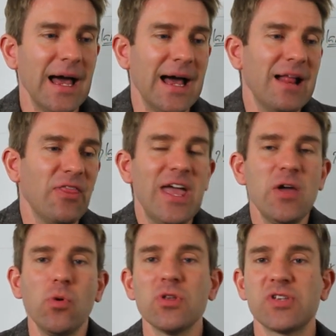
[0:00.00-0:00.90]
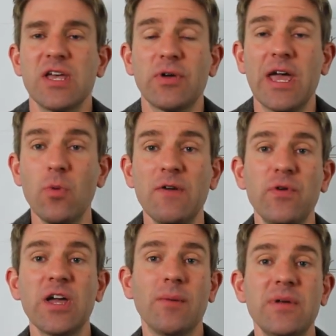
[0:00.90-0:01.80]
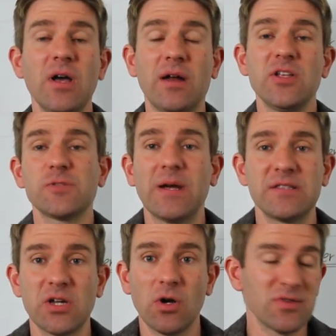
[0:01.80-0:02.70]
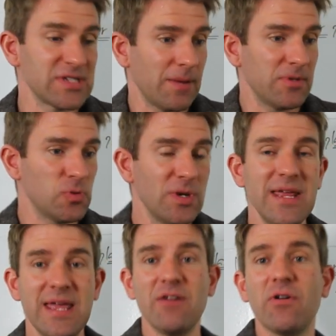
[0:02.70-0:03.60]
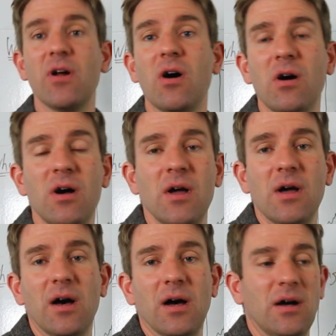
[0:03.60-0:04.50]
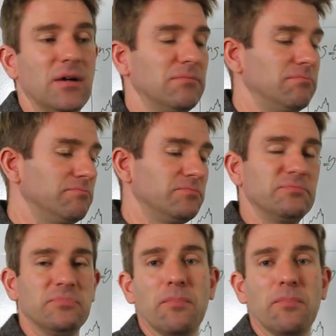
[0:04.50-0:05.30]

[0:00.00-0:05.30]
uh, they will say, okay, if we come in unexpected contact between here and our um,